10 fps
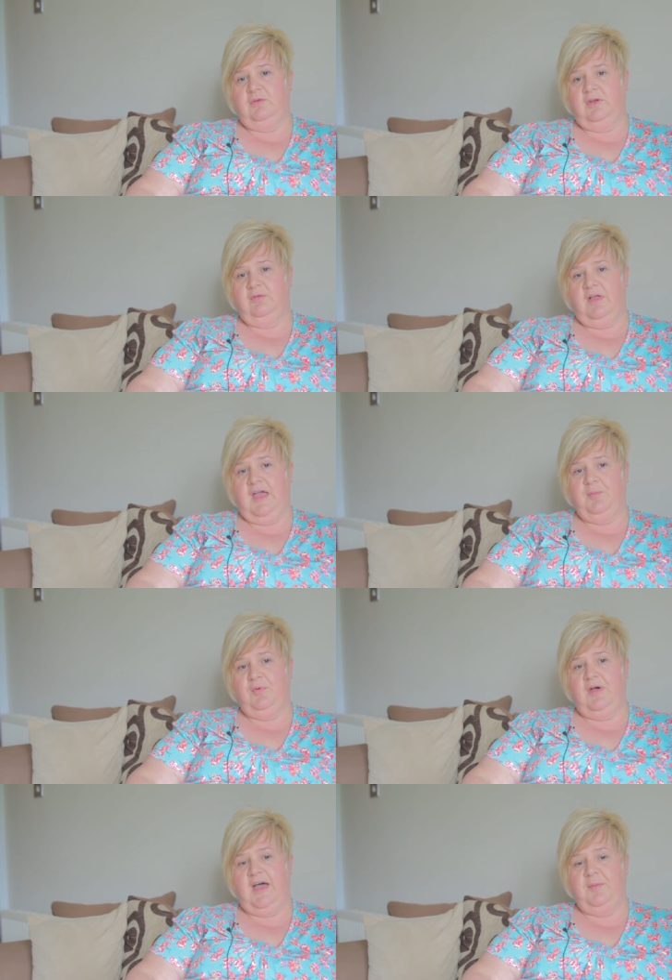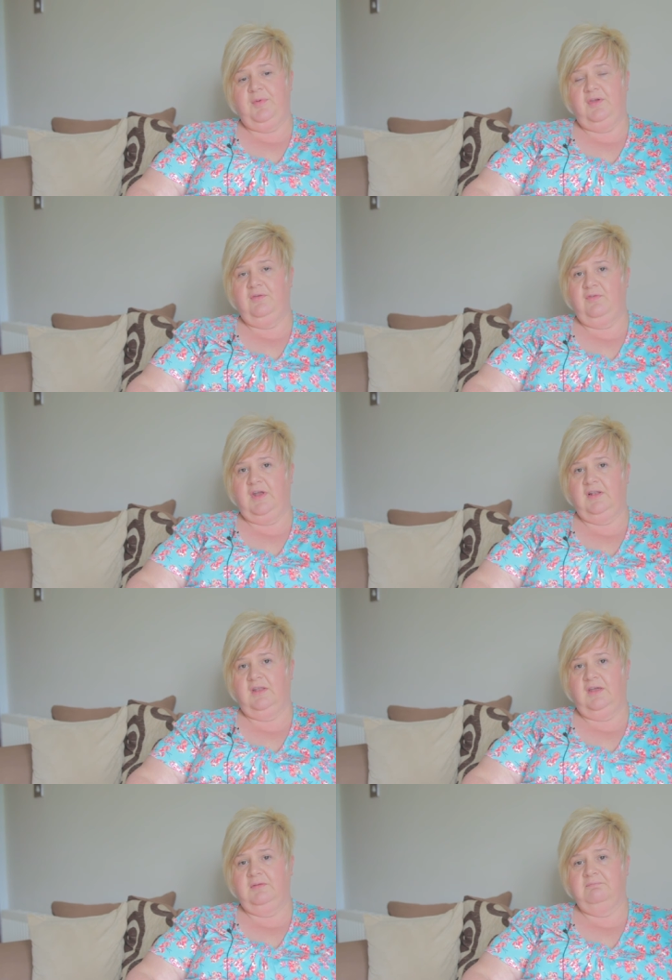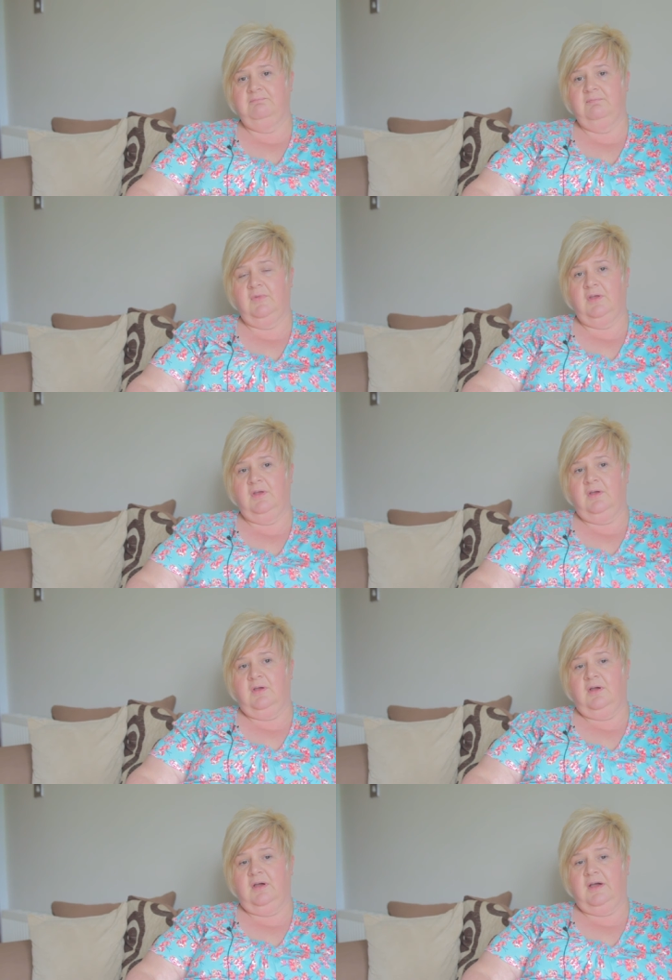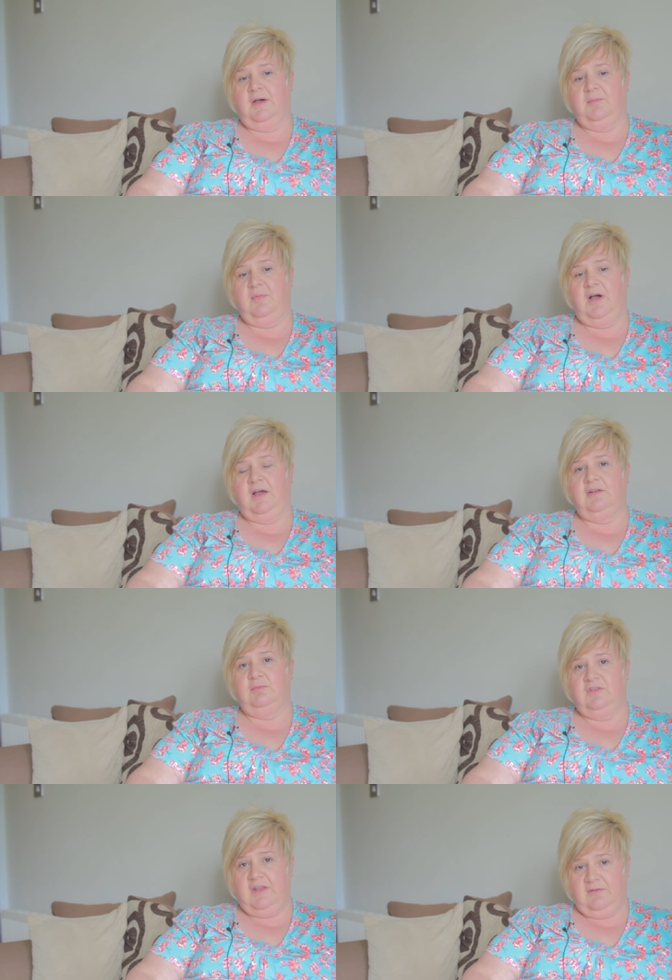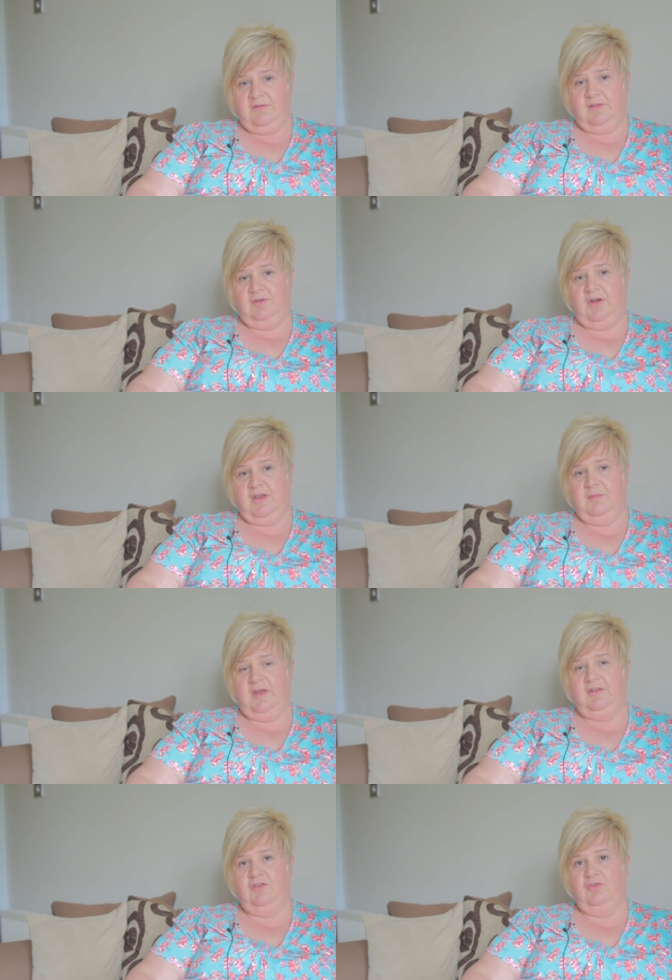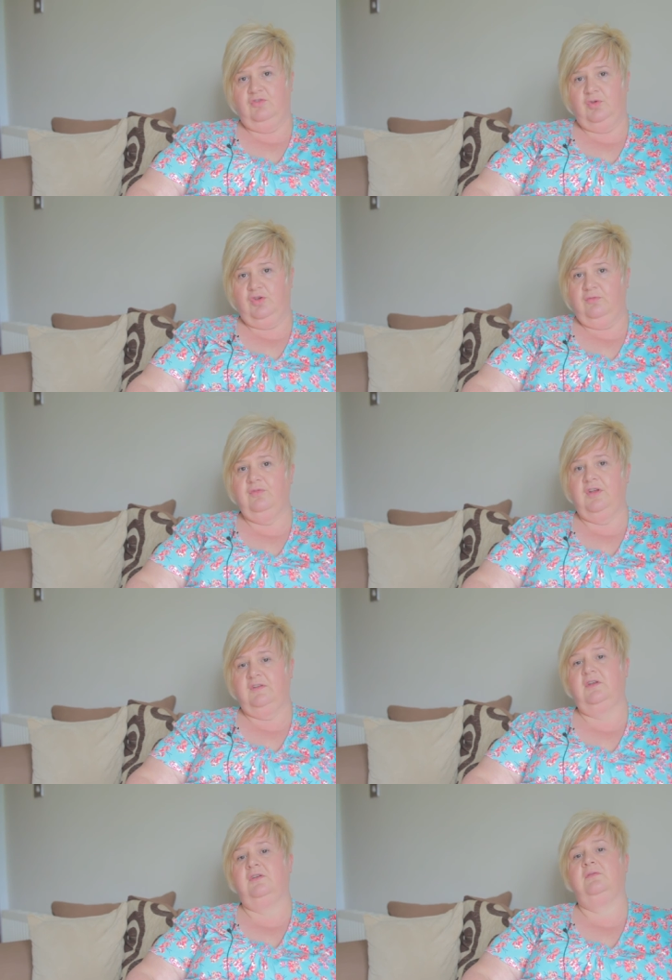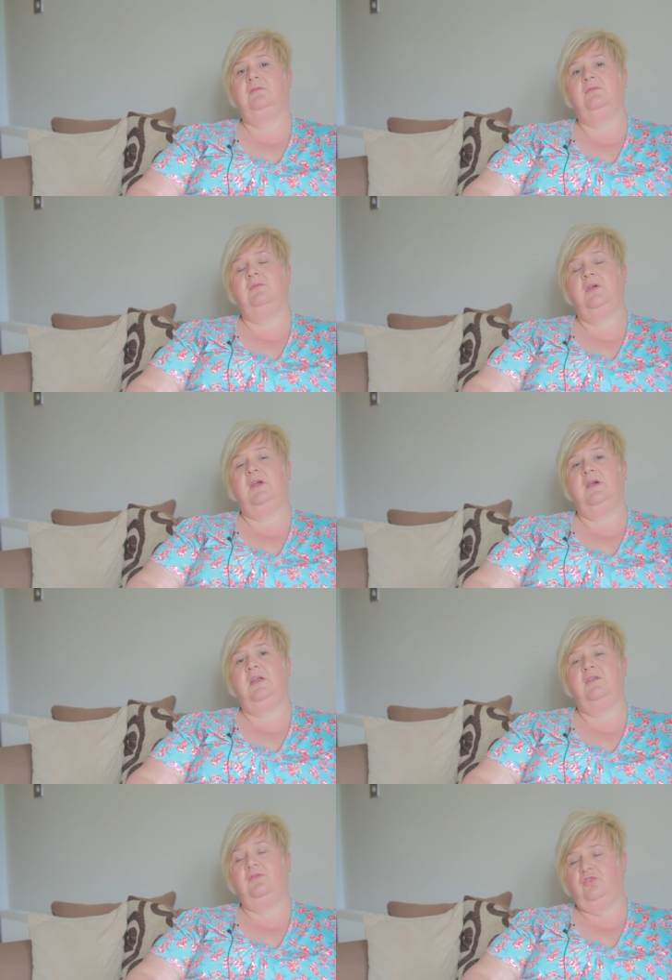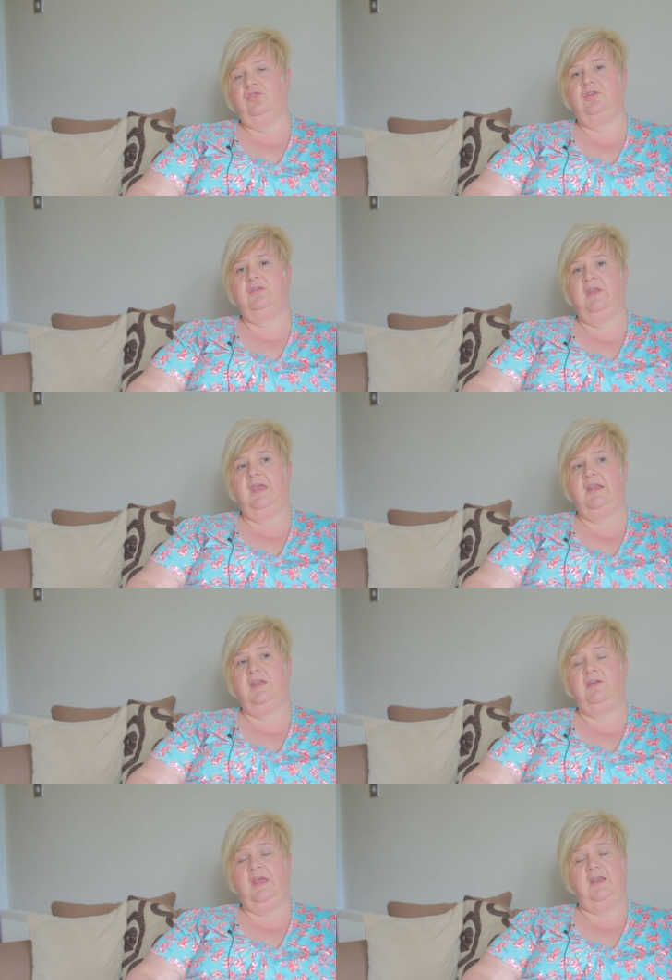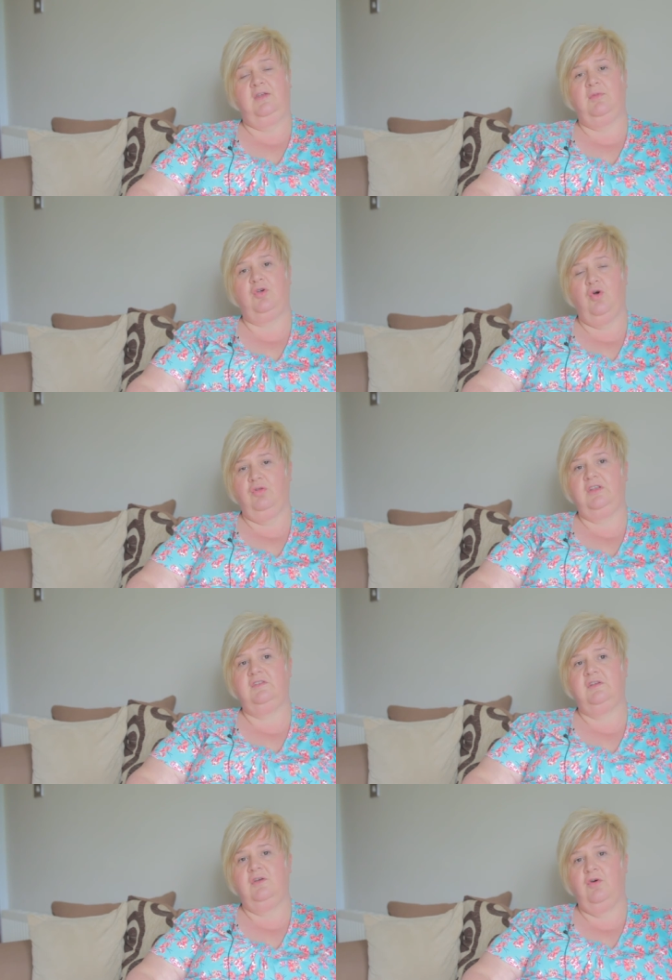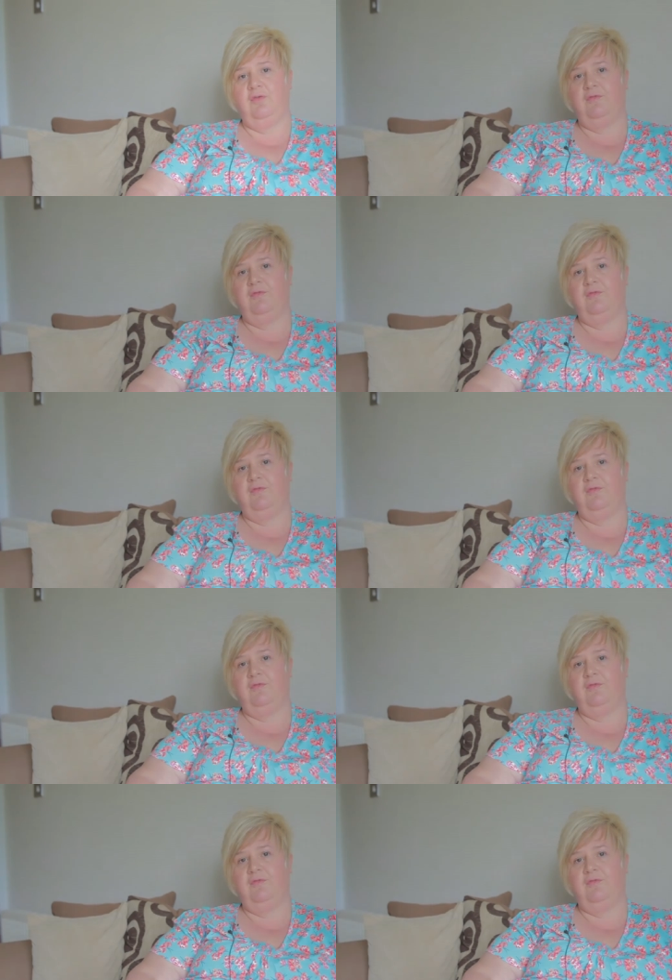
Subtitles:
quite reliable, happy, friendly, and I would definitely recommend to use McEwan Fraser in the future to any of my colleagues or